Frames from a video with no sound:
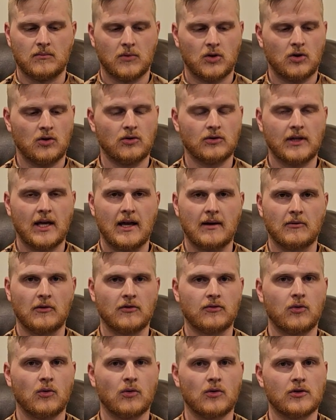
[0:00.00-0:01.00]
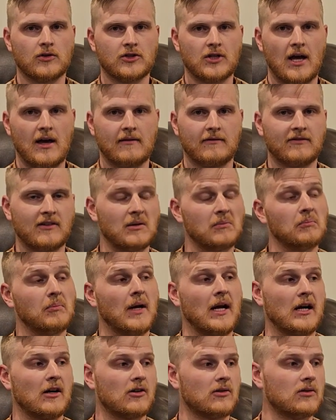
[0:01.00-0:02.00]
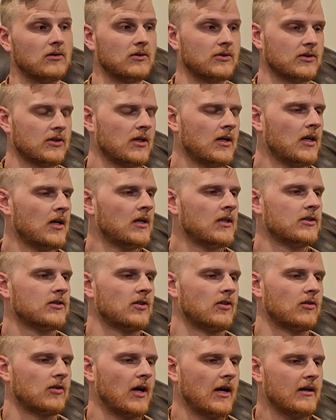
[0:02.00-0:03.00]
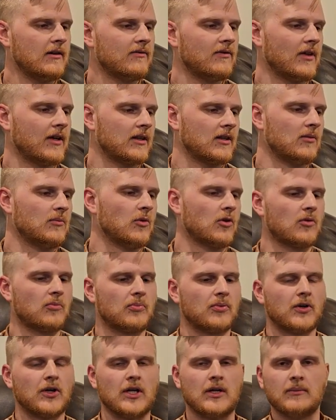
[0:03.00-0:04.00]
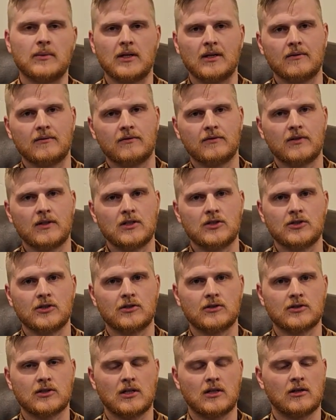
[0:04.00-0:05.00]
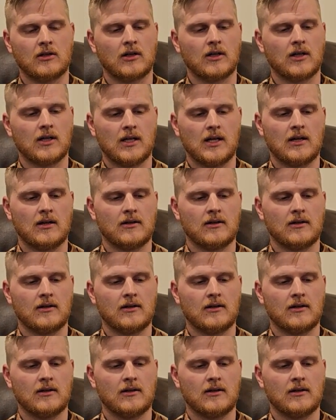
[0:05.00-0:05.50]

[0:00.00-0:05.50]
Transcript: Cold Hammer Forge FN barrels. So kind of like the more premium features that you're going to get